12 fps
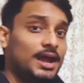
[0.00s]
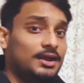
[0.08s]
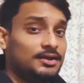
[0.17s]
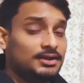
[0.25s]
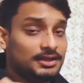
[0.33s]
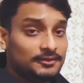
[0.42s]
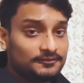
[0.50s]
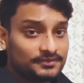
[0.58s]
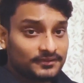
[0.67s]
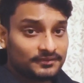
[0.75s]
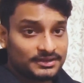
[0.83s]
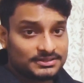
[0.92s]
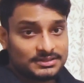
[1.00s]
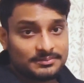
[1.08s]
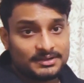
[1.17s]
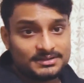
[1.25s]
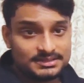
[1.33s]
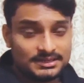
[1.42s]
and if the first
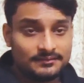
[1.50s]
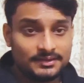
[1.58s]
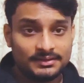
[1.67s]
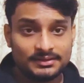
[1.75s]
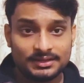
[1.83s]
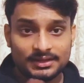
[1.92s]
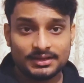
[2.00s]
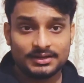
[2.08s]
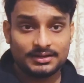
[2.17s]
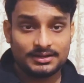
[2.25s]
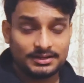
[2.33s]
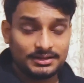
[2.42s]
number is even their